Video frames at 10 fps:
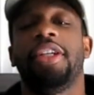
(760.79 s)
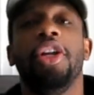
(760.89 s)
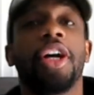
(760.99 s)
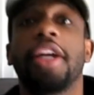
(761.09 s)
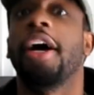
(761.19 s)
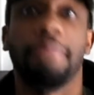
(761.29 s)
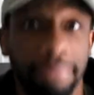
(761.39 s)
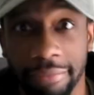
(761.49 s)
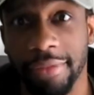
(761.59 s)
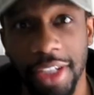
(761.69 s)
Look it up.
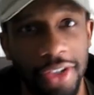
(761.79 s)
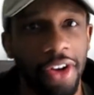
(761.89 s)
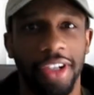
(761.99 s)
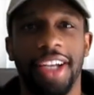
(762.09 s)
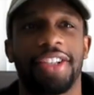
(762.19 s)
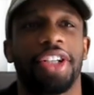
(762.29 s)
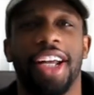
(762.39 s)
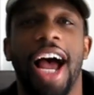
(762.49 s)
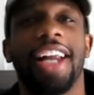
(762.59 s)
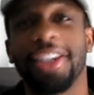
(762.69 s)
It's on that
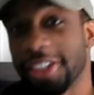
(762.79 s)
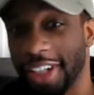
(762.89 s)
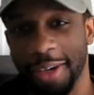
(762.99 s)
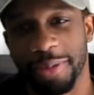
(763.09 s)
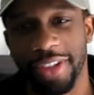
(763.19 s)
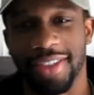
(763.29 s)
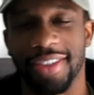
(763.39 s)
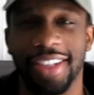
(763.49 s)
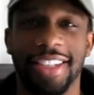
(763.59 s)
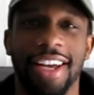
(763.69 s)
shit. I looked it up
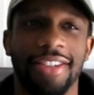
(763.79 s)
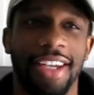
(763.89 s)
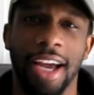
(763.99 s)
recently because I